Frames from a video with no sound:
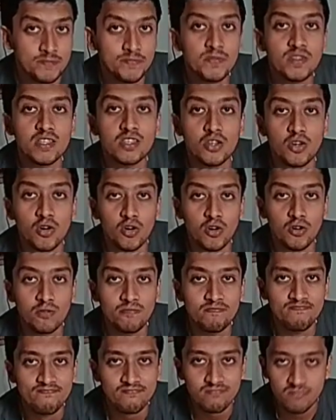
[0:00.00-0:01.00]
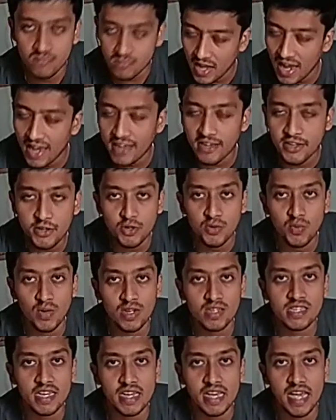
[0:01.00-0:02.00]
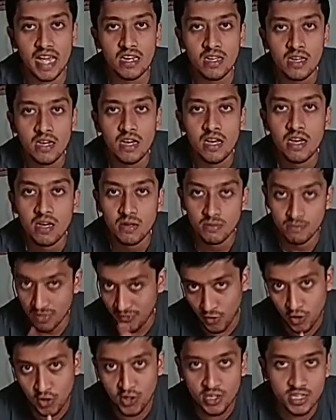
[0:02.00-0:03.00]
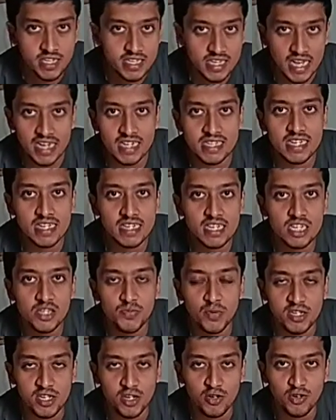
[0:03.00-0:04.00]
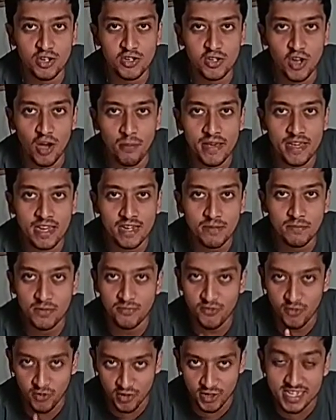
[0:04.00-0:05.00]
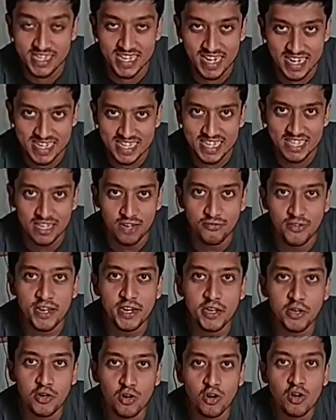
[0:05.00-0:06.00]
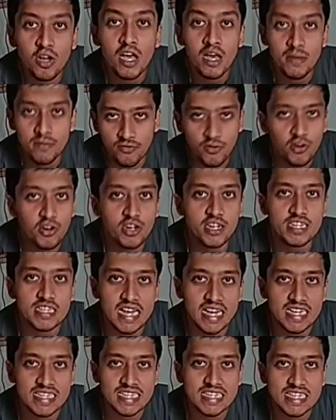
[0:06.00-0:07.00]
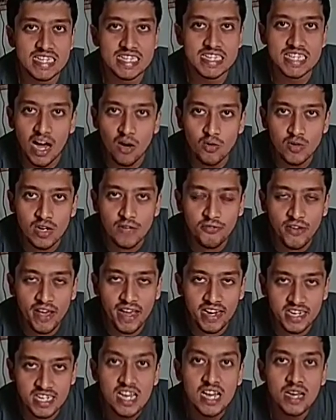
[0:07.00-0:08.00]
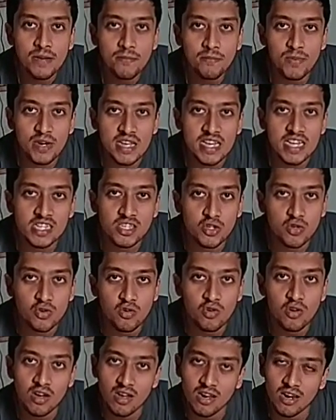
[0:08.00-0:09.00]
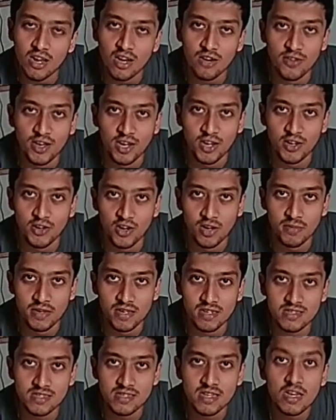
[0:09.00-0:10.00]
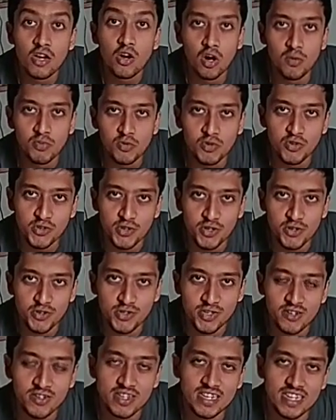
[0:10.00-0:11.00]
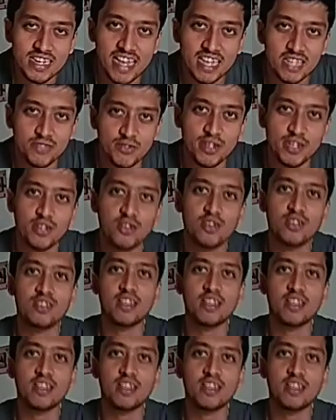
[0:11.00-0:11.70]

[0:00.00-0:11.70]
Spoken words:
So thank you once again. Before criticizing this particular topic, before criticizing the video, before criticizing the sound effect, please do love economics. Hope to see you soon in the next video.